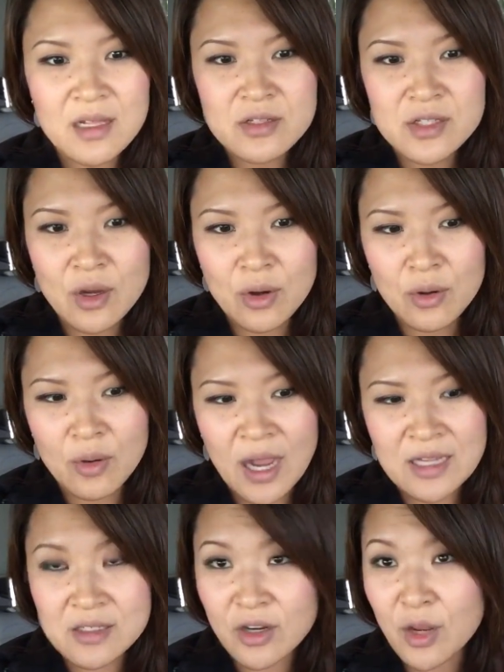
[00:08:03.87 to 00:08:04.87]
So
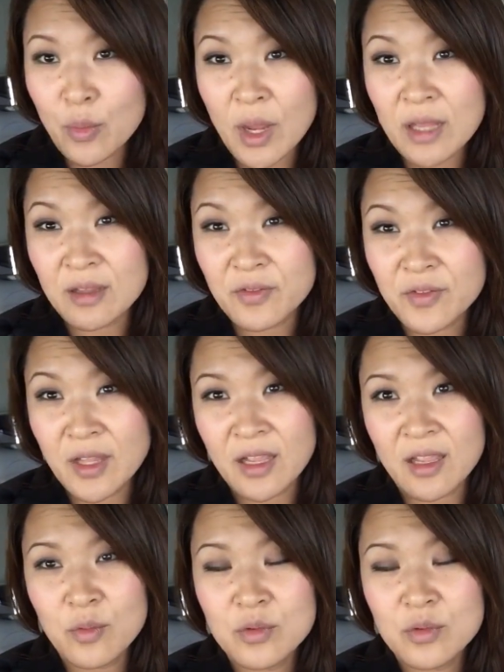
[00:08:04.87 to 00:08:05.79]
I started weightlifting.